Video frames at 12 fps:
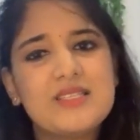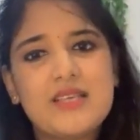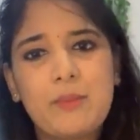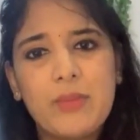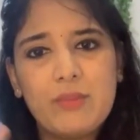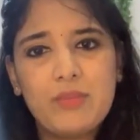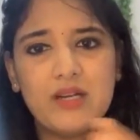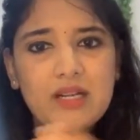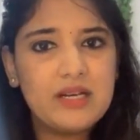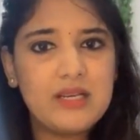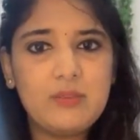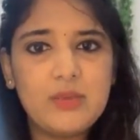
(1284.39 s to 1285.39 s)
some people
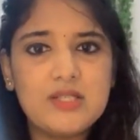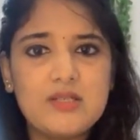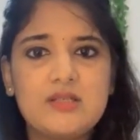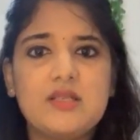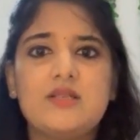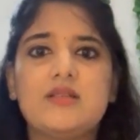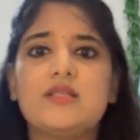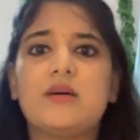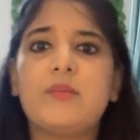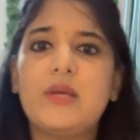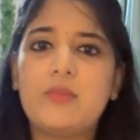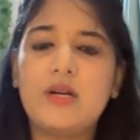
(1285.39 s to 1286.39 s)
tell NEET PG CC,
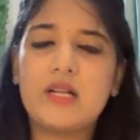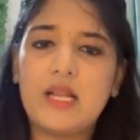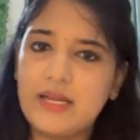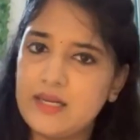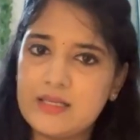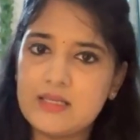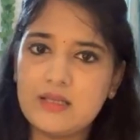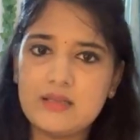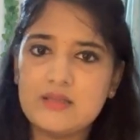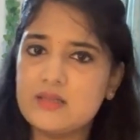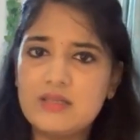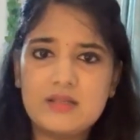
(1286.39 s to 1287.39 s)
some people tell INICT CC.